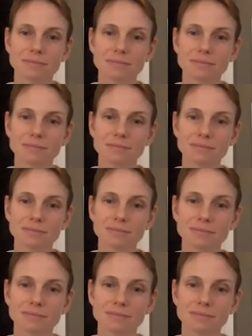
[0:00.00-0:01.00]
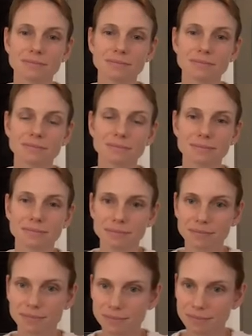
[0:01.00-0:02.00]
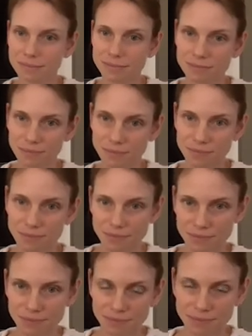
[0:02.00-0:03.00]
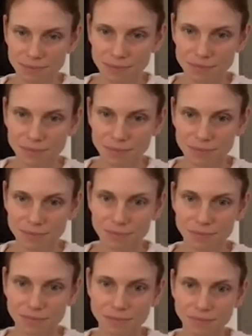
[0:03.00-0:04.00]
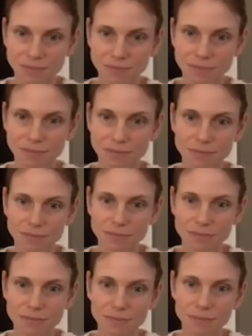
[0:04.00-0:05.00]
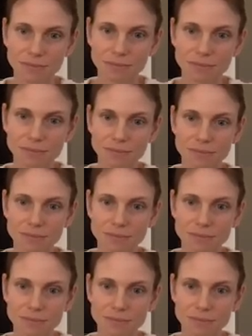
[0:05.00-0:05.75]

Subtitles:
No words are spoken by the person on screen.